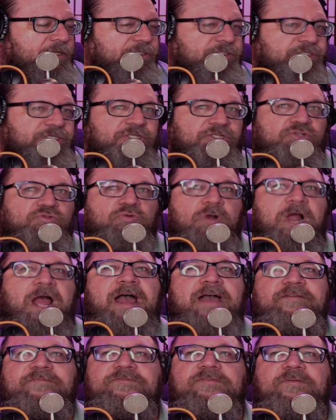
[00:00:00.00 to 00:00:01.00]
to
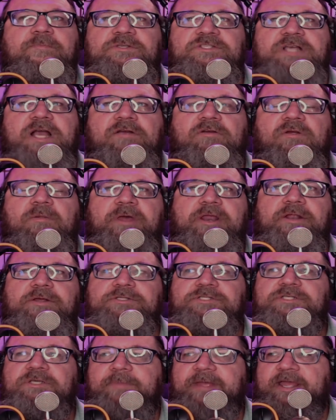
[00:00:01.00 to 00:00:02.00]
drive from Sacramento
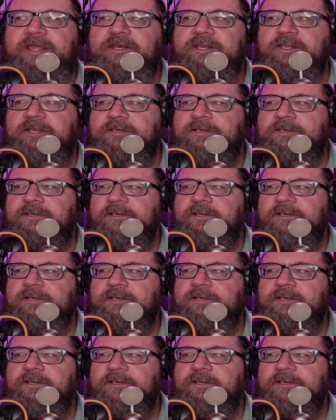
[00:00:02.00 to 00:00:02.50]
to Bandon